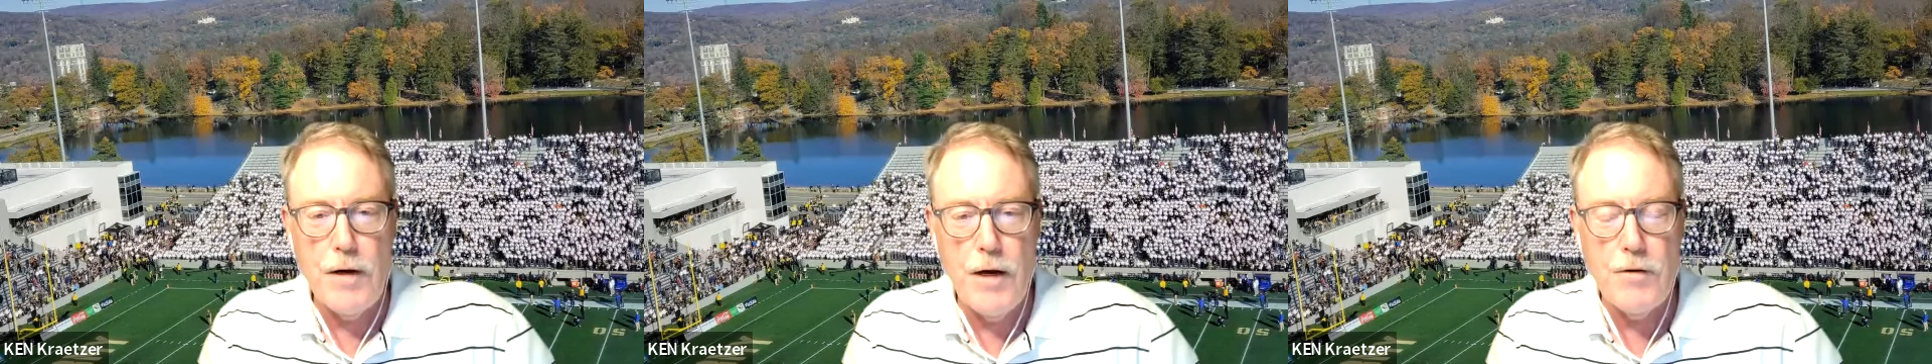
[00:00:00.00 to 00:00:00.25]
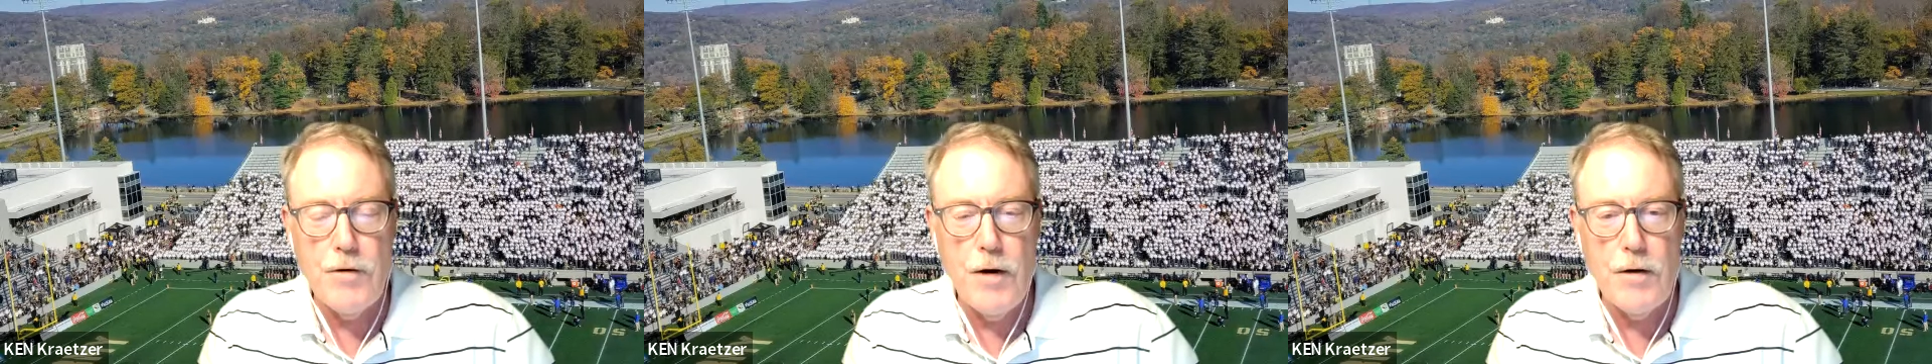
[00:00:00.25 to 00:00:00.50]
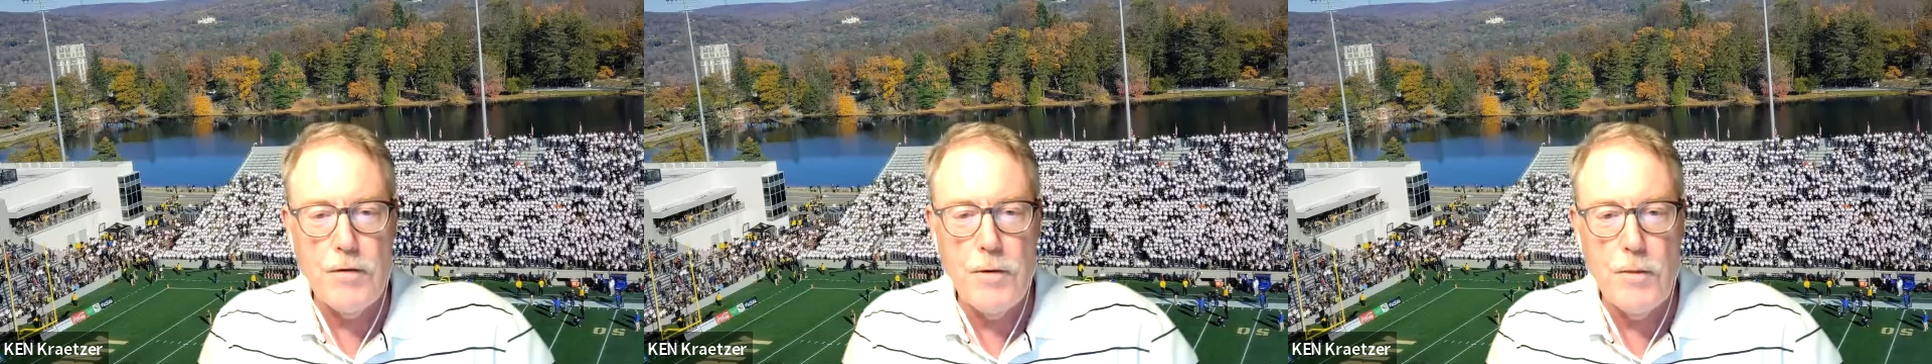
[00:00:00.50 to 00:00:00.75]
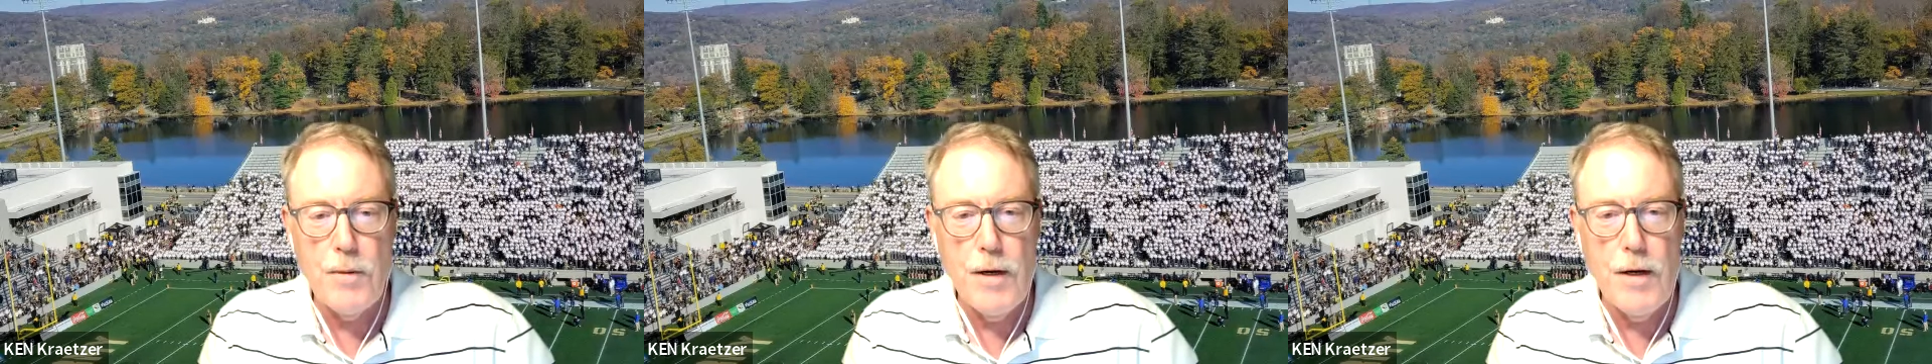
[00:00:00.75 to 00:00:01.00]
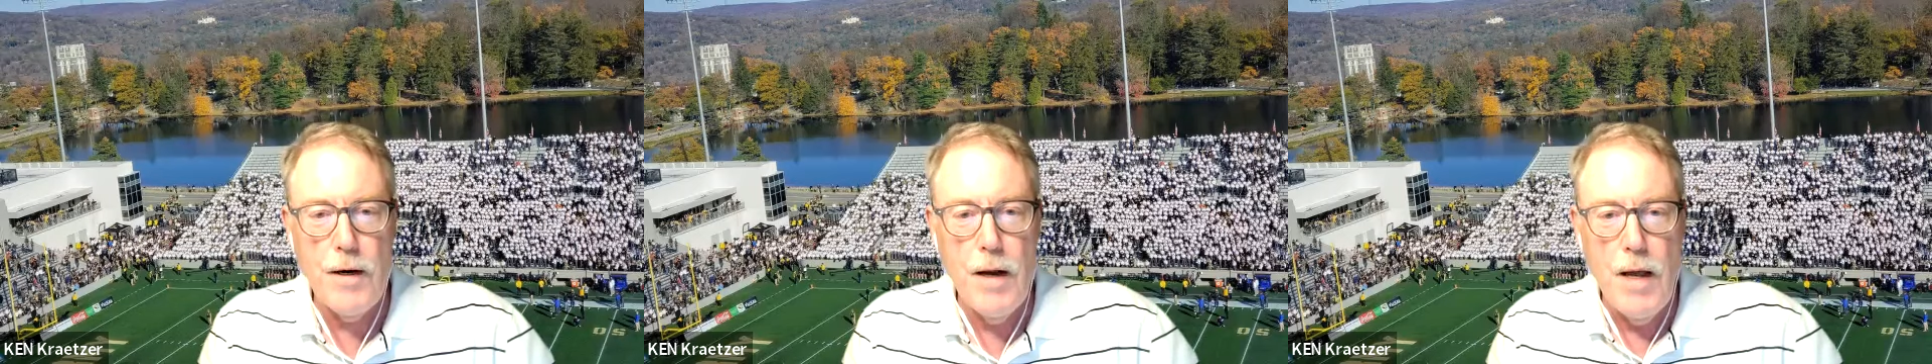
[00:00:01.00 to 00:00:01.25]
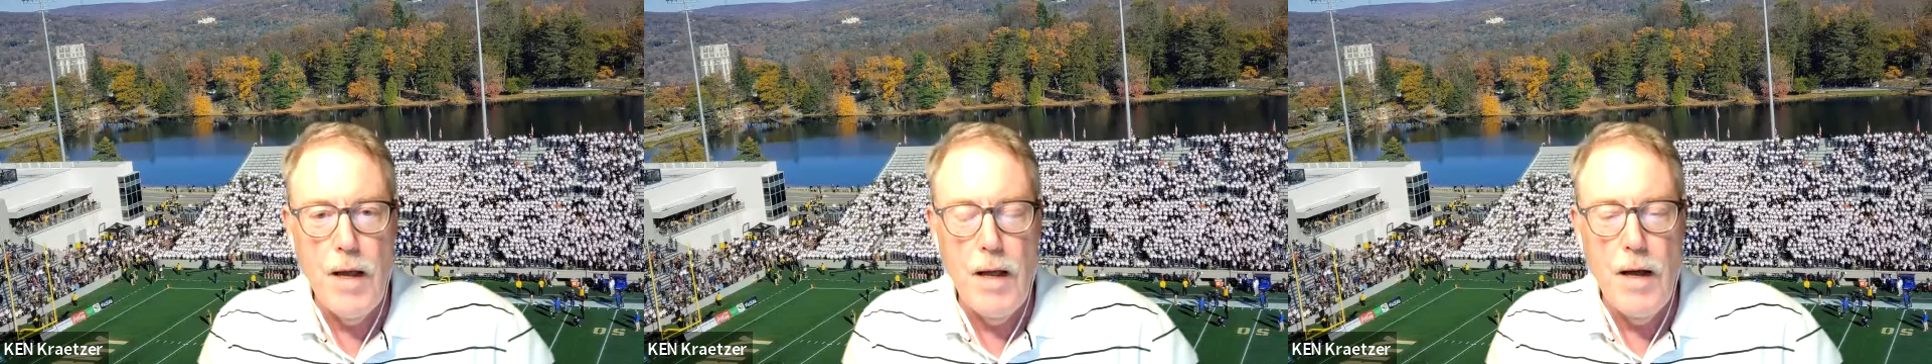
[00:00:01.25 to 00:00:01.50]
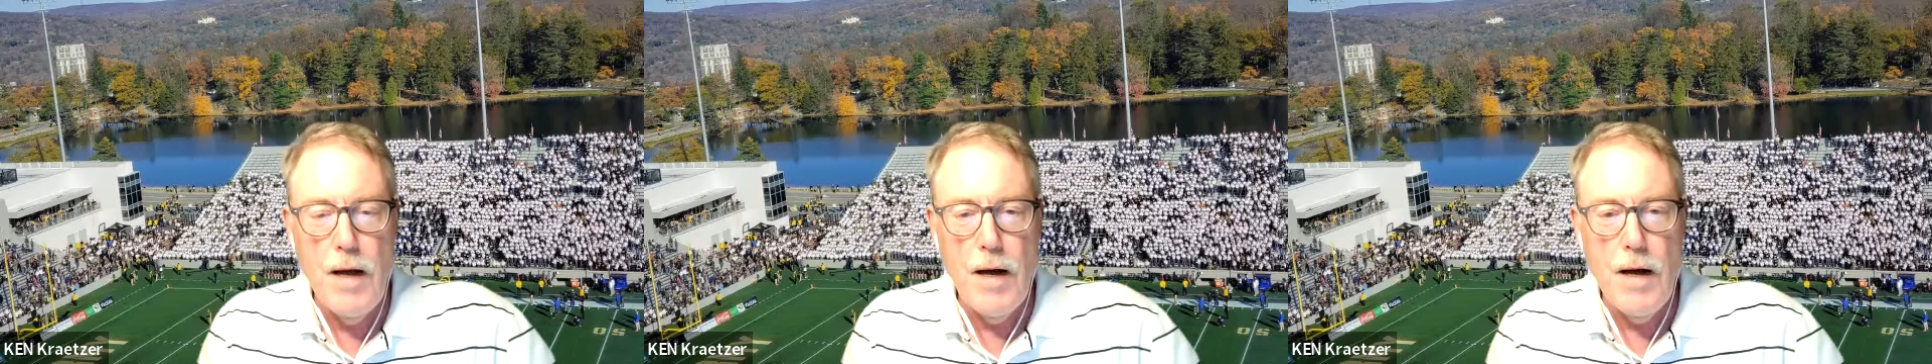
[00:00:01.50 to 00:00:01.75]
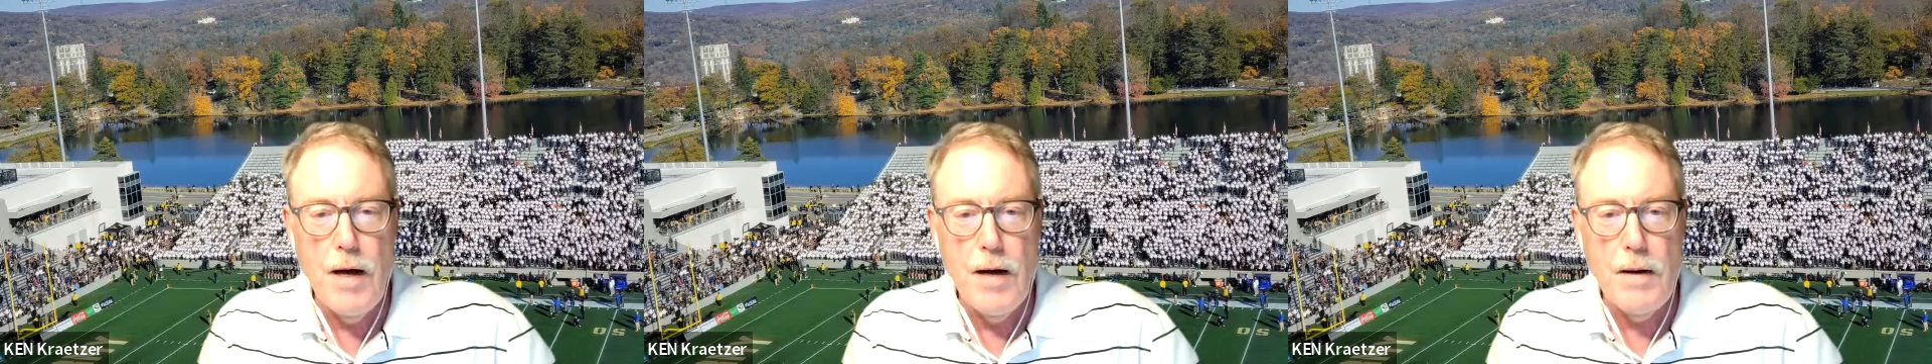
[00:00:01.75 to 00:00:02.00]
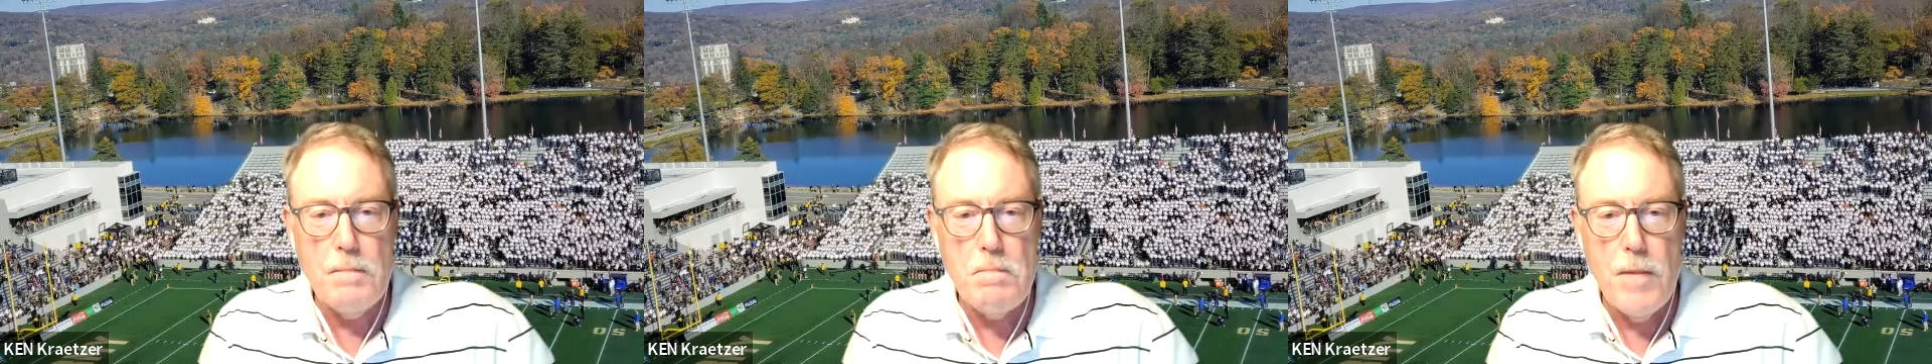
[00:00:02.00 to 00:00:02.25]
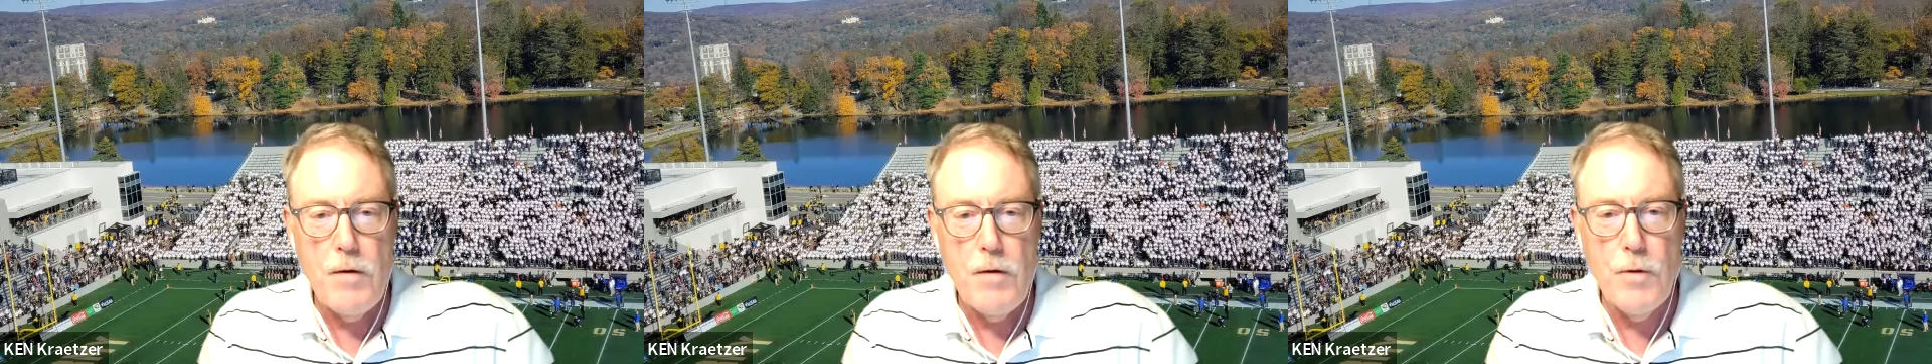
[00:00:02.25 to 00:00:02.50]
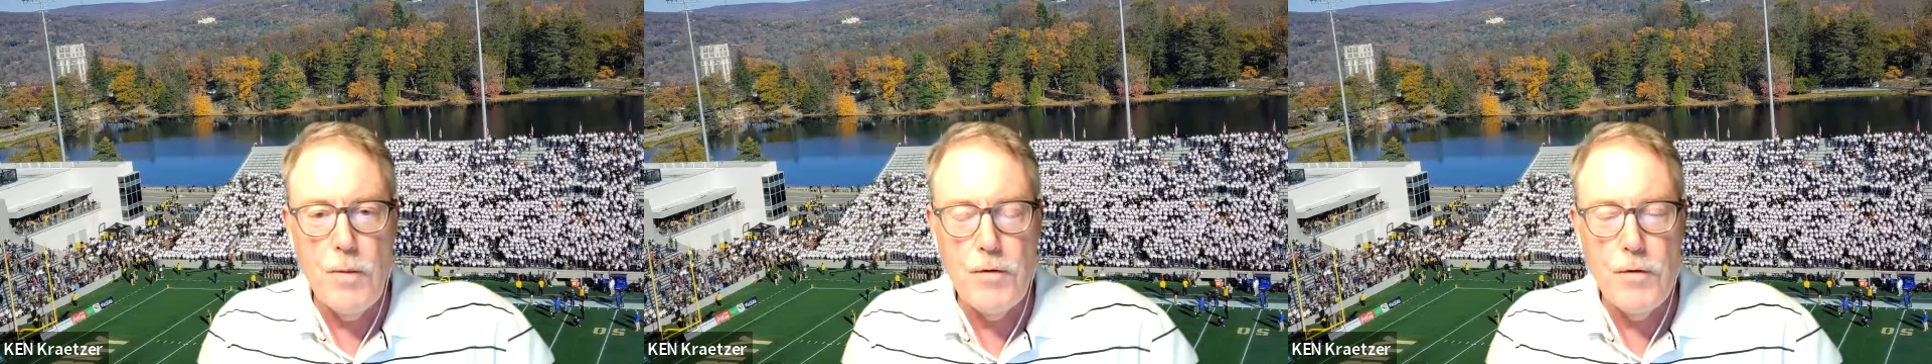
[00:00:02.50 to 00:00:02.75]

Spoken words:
I had a chance to read, former